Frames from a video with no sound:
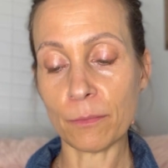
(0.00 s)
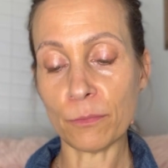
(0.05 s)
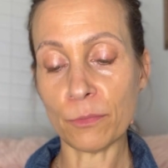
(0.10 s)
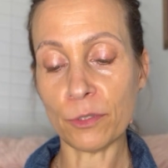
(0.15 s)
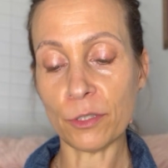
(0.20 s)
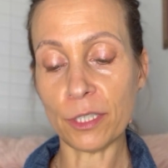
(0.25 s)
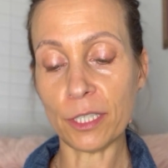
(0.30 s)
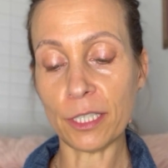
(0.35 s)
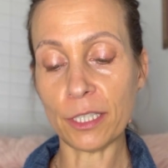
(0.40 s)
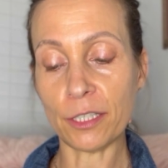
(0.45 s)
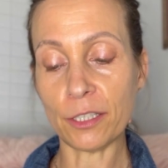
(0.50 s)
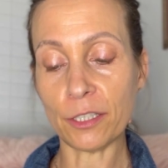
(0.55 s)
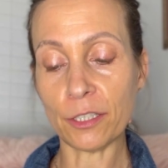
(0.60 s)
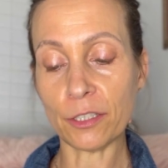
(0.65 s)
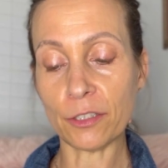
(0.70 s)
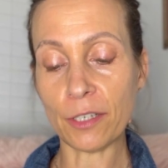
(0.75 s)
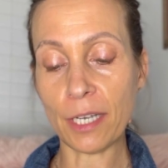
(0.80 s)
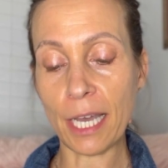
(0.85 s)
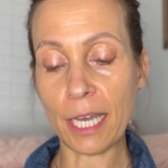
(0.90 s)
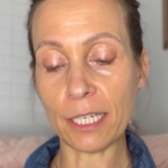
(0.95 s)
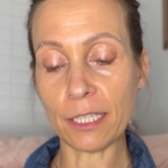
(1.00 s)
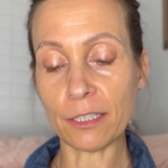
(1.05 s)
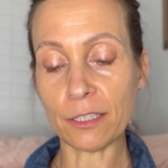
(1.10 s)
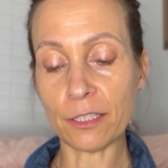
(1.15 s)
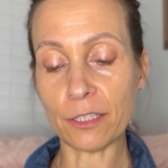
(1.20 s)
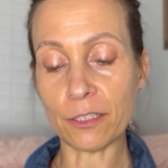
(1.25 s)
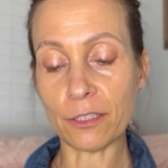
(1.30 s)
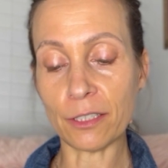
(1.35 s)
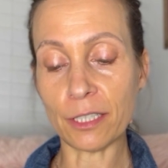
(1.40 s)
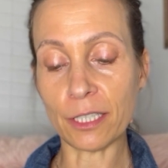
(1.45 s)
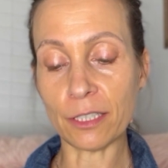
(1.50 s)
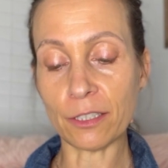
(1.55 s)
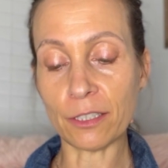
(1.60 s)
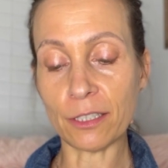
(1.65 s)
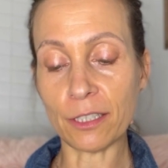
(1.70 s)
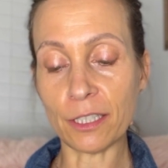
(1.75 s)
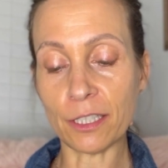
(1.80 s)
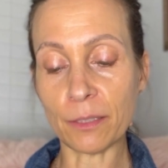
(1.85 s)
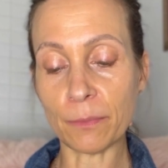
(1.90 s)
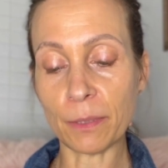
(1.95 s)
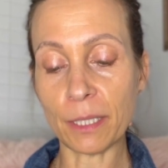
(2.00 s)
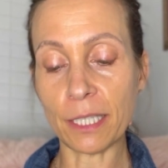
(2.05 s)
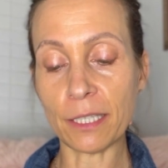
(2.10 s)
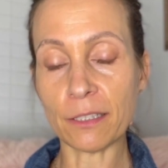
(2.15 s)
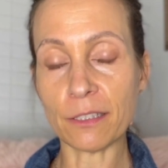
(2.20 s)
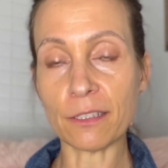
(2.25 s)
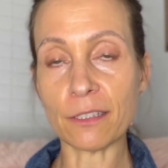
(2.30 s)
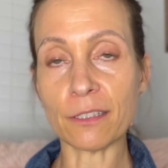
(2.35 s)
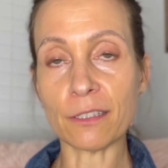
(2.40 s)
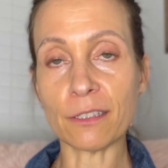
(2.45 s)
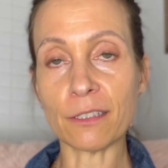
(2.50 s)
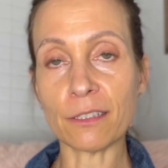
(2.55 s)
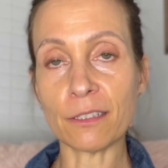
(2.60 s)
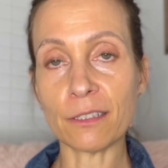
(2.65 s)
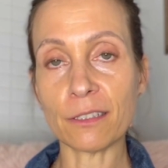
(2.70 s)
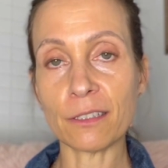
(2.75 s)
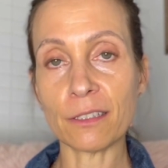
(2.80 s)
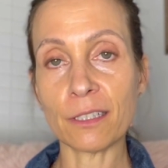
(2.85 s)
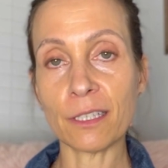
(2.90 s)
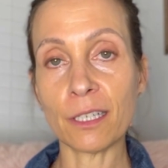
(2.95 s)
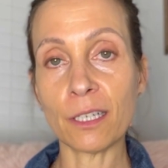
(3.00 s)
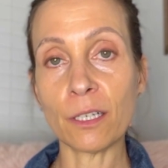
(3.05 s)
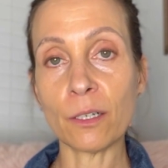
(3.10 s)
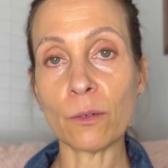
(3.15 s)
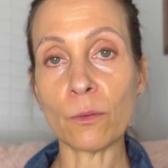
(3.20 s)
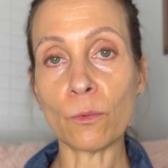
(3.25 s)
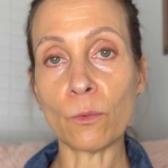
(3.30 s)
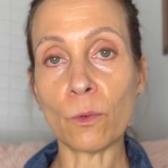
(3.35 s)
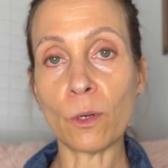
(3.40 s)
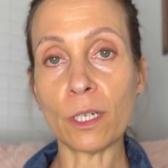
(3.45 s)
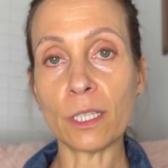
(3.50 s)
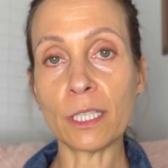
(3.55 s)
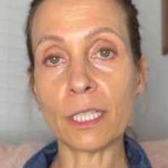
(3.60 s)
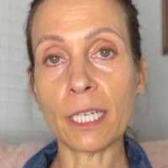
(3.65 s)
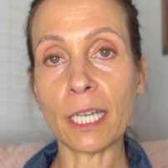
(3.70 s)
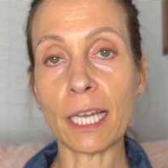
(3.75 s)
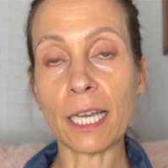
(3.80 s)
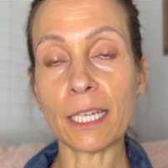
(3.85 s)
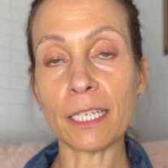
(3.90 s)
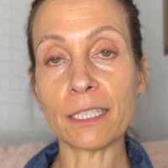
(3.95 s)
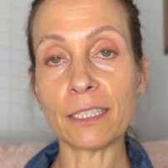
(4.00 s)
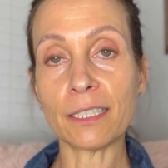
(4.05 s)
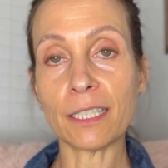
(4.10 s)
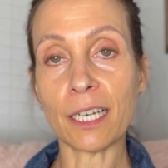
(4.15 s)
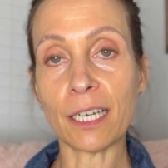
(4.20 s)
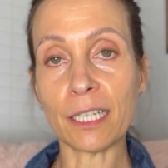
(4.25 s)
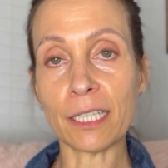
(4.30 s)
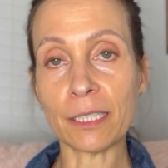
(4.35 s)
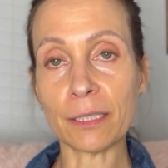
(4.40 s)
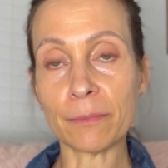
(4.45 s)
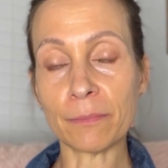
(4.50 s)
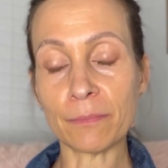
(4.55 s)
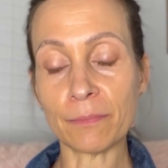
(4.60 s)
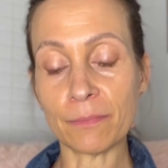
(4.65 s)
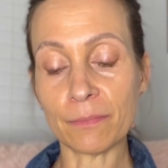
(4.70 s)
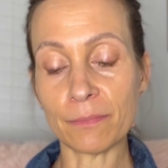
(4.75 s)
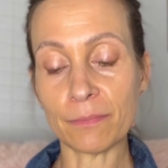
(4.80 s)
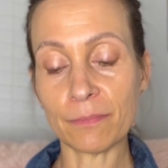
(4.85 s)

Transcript: Breathe your gratitude into these places one at a time.